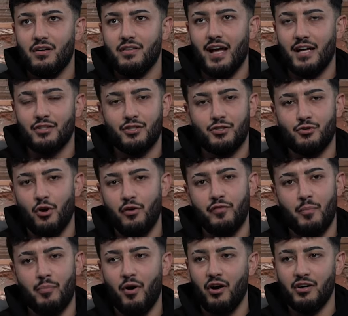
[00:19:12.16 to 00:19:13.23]
that just drove
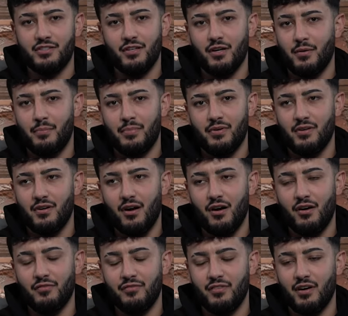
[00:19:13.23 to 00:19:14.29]
the price up
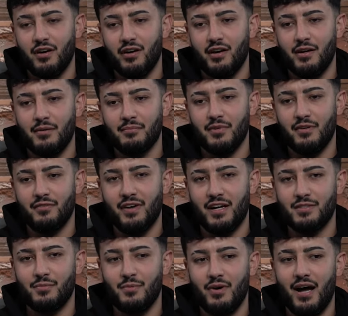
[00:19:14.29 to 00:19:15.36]
of, um, of
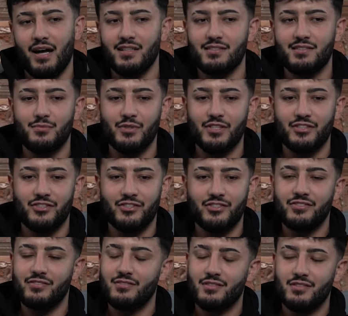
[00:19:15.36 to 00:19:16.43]
Facebook ads, which
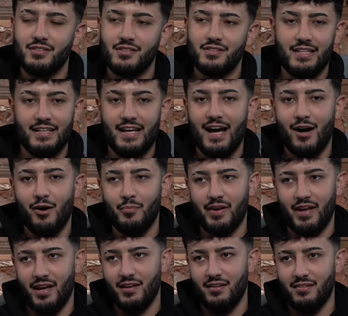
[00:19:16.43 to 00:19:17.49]
didn't help
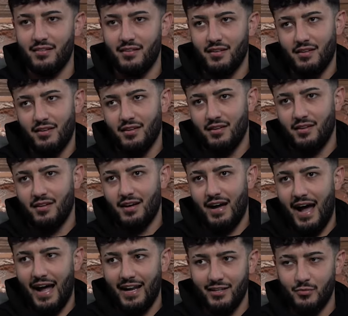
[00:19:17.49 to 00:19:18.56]
again.
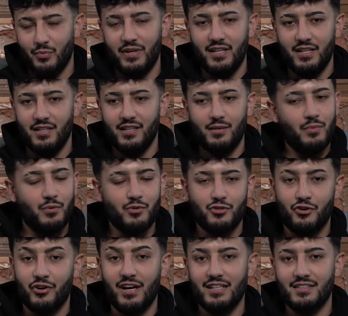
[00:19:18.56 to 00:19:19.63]
And we, we were
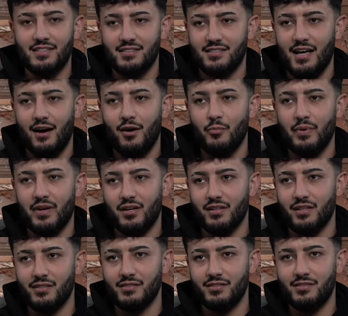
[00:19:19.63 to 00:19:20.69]
struggling to sell
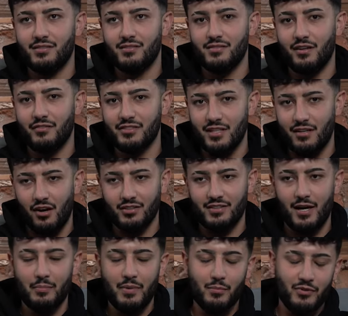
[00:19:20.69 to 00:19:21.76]
because obviously
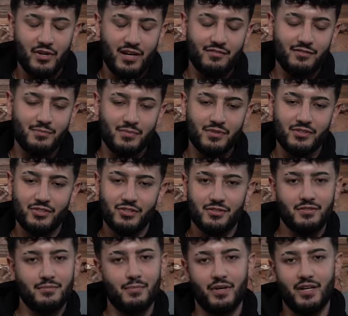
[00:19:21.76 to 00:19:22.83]
lockdown, people didn't have as much
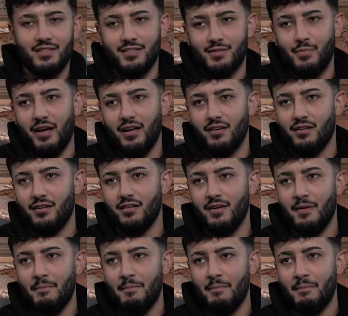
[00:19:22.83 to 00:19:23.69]
money to spend.